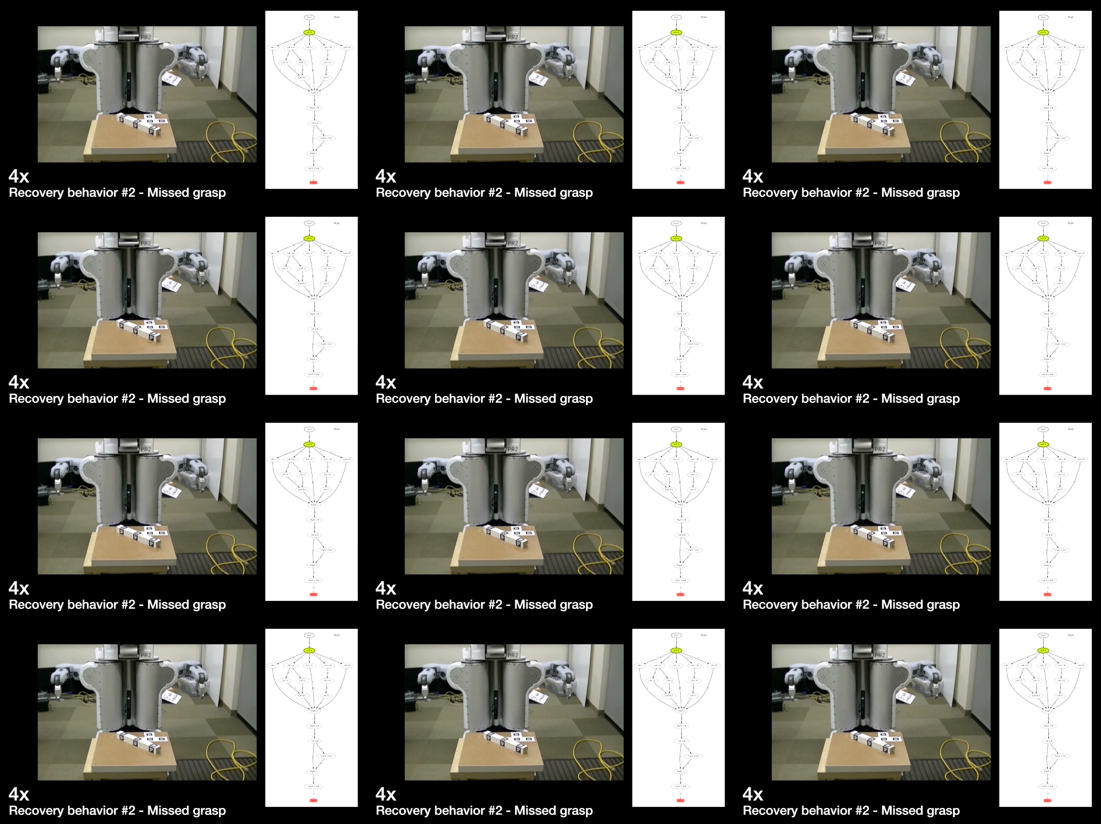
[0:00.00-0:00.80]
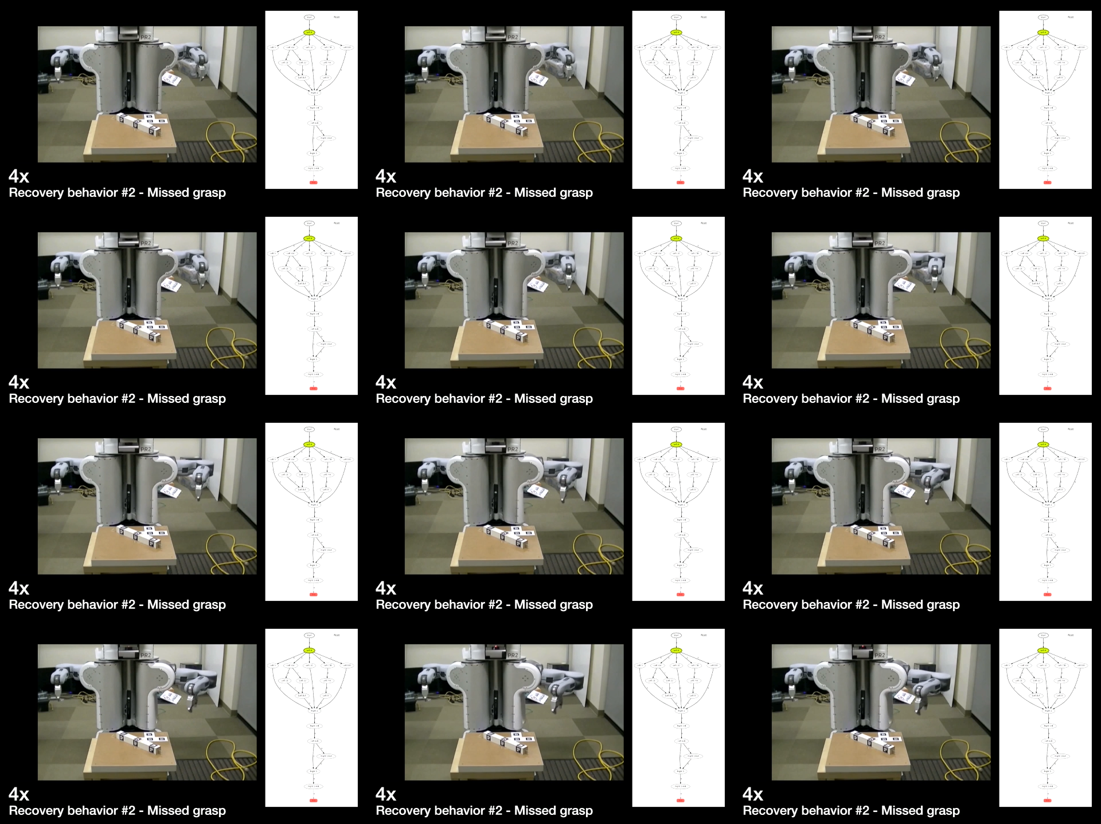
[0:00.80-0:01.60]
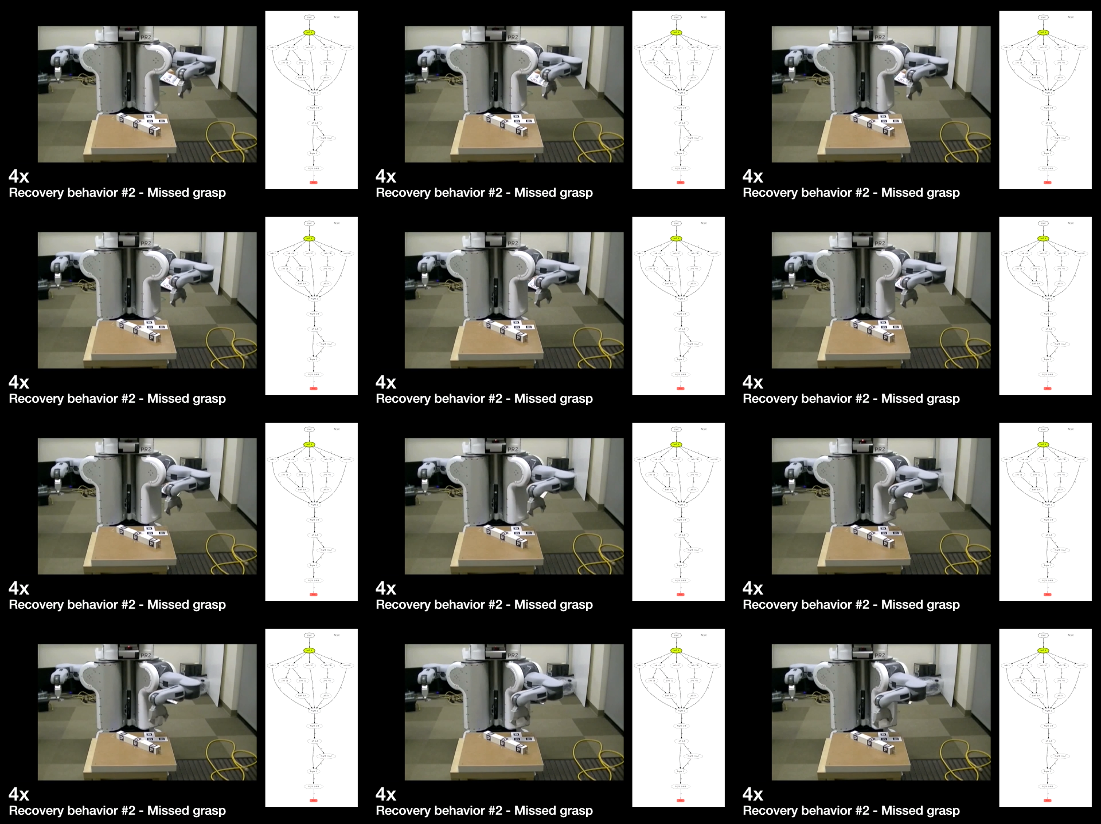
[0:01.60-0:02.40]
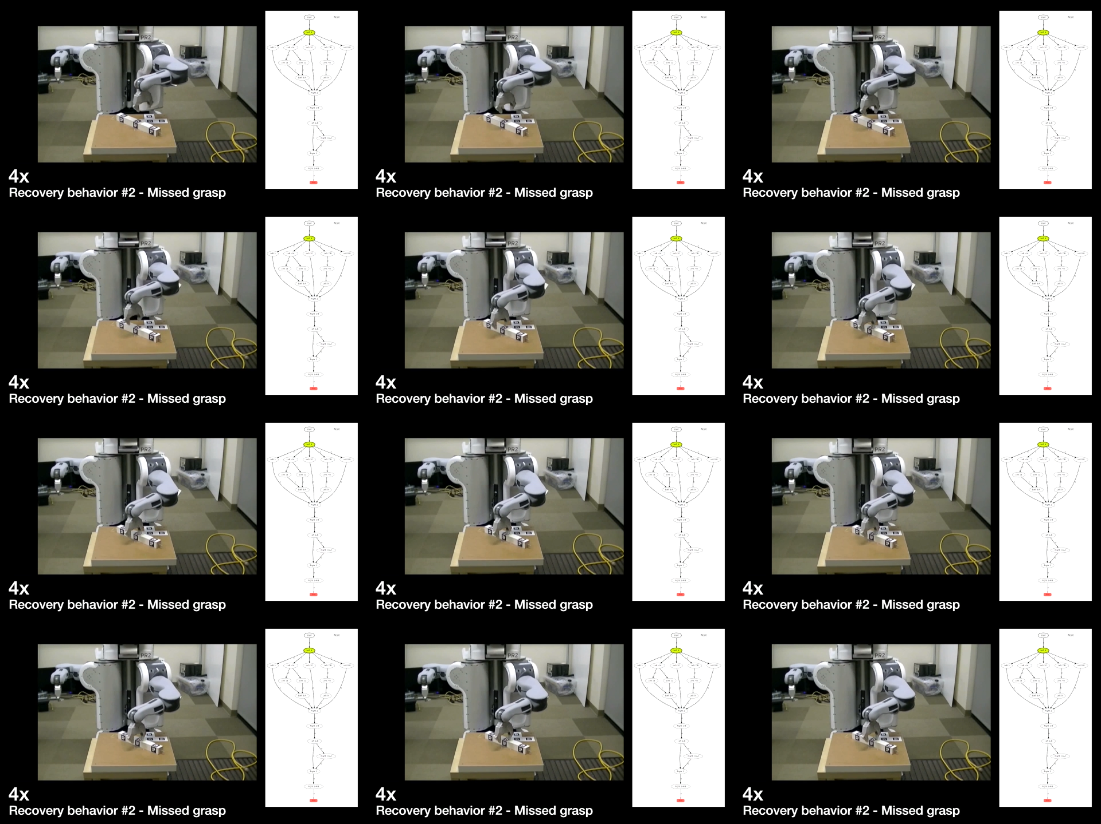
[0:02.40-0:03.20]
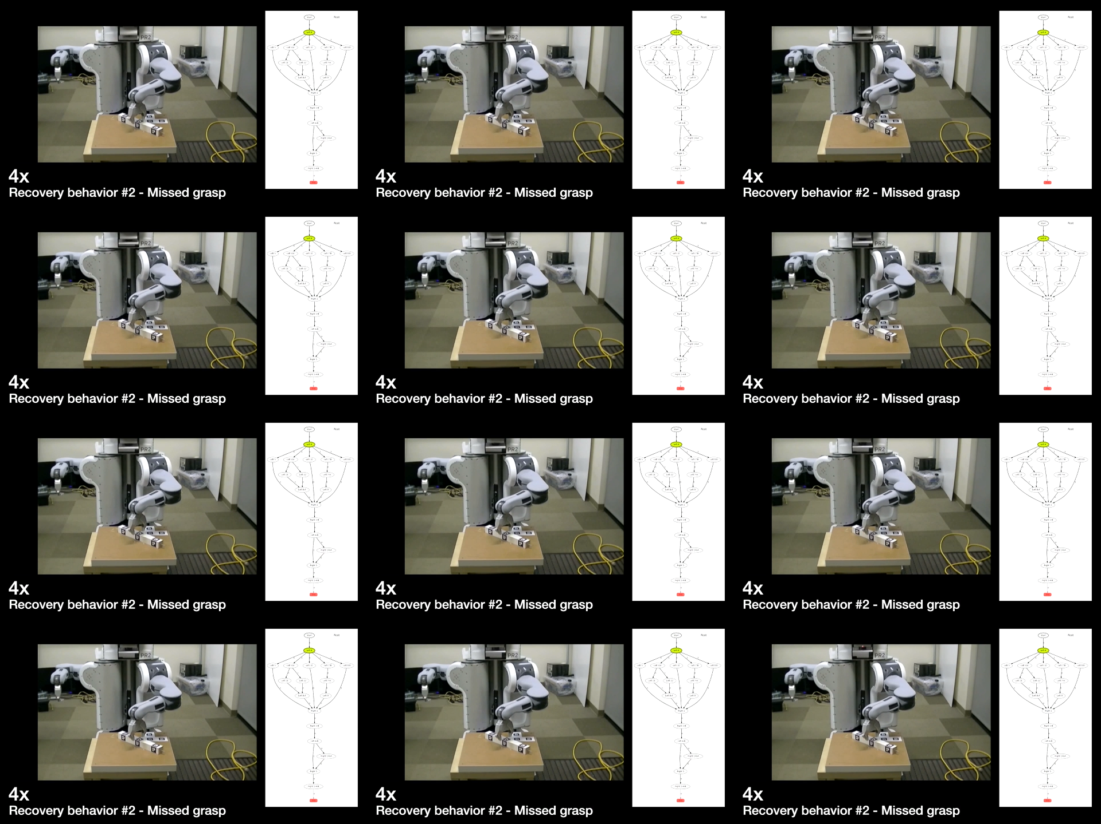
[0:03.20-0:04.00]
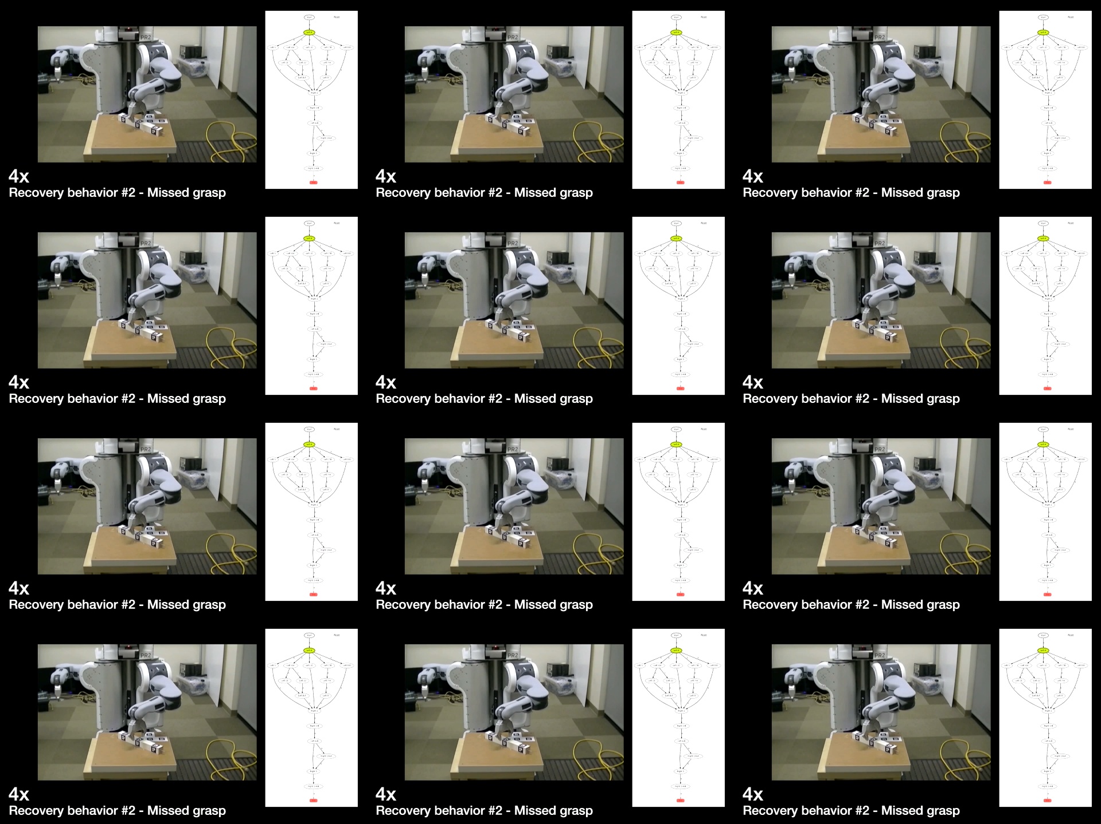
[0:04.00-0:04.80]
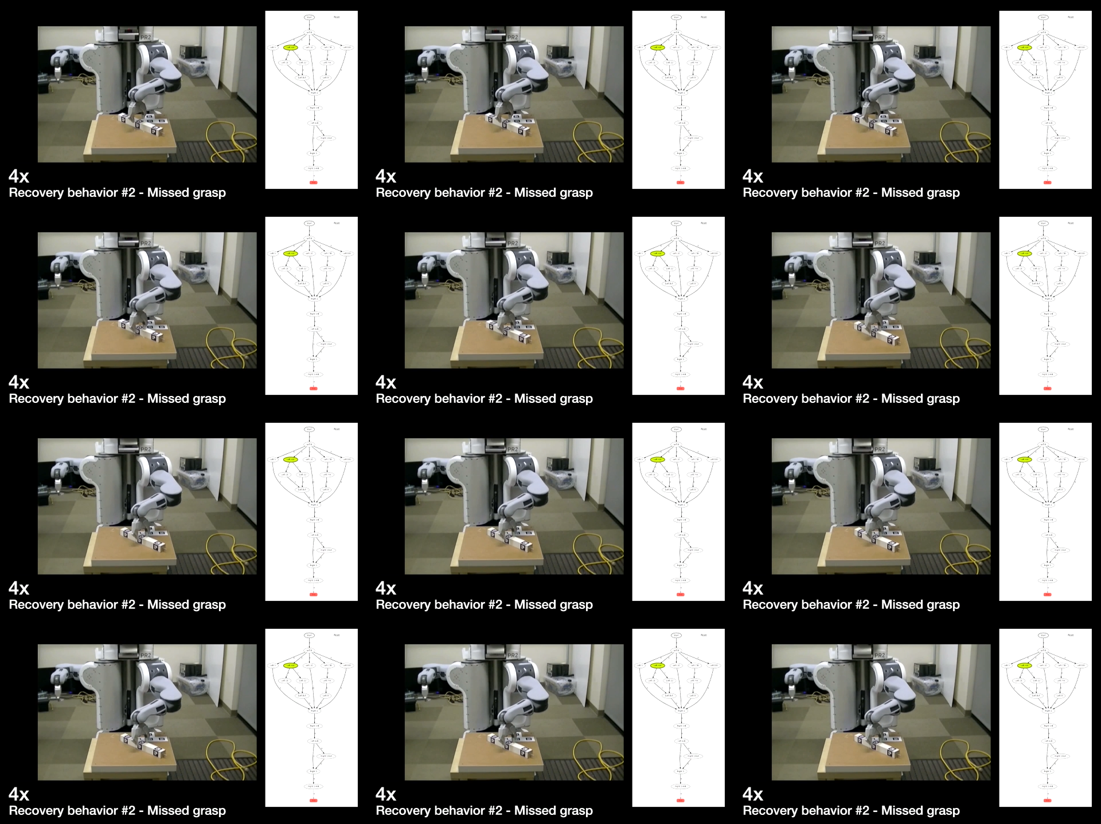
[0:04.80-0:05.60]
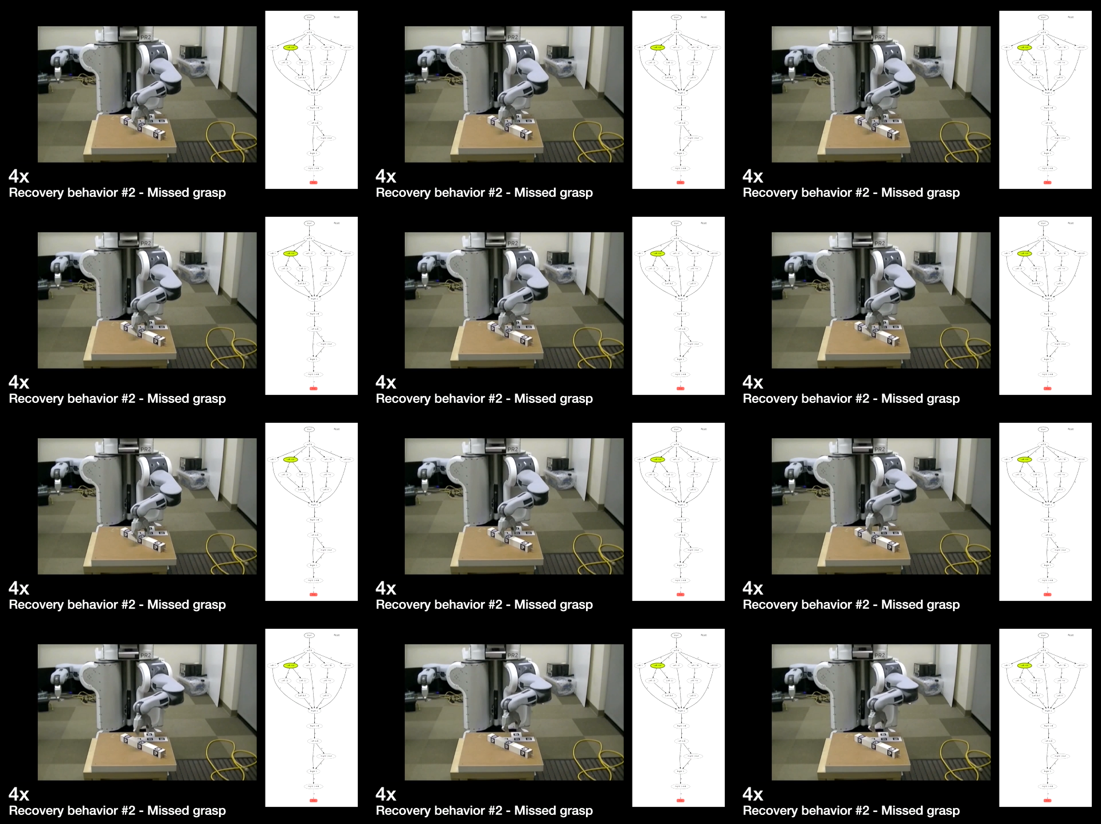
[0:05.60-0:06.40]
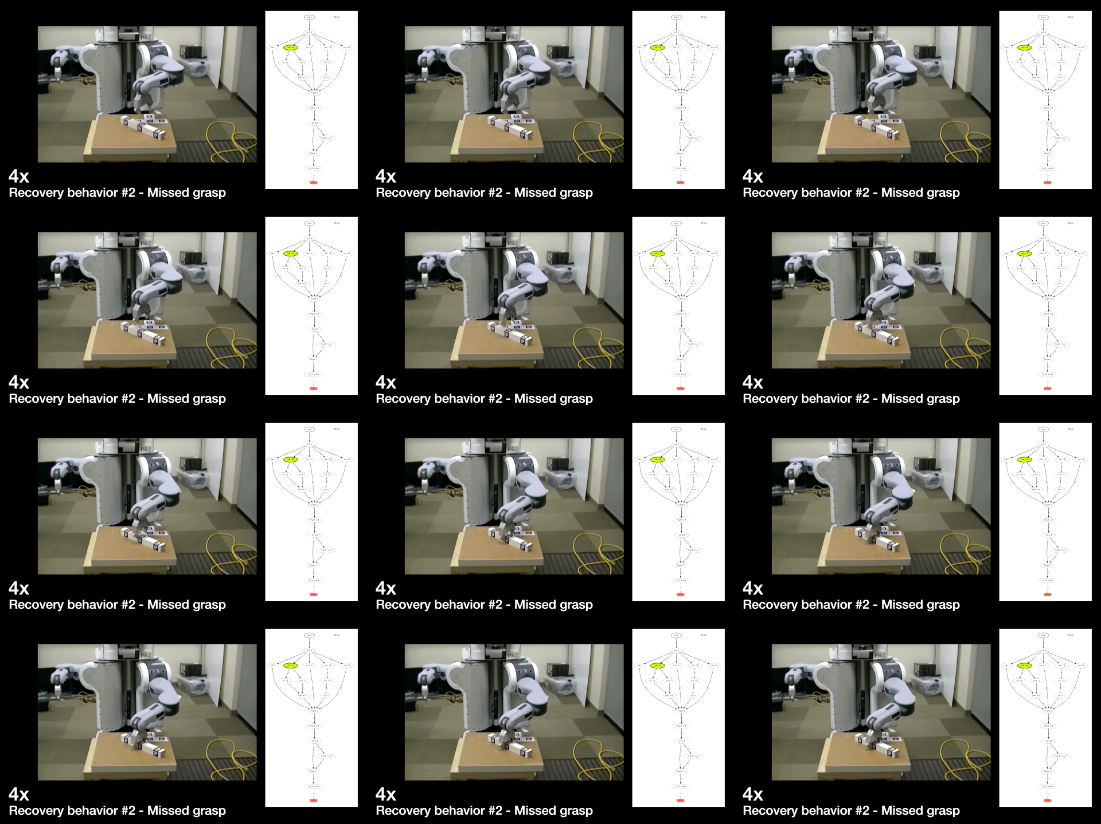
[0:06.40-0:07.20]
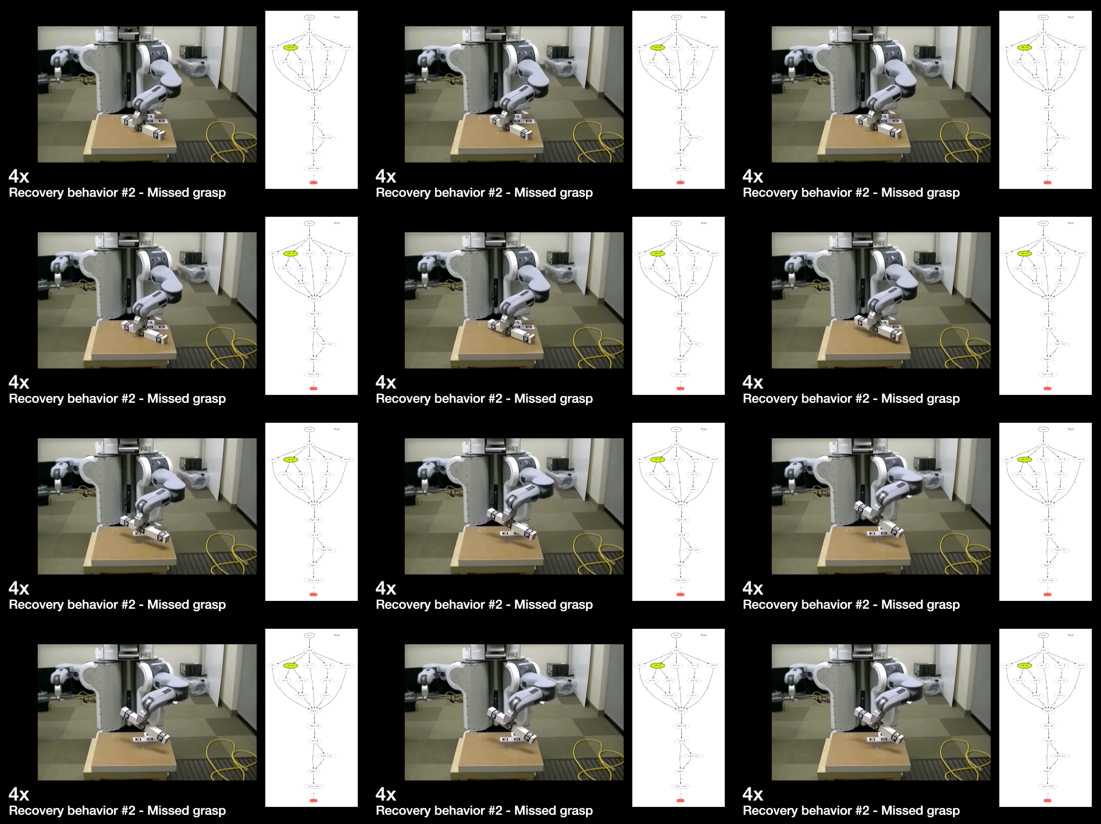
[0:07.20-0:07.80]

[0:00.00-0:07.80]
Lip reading: Nobody's mouth can be seen.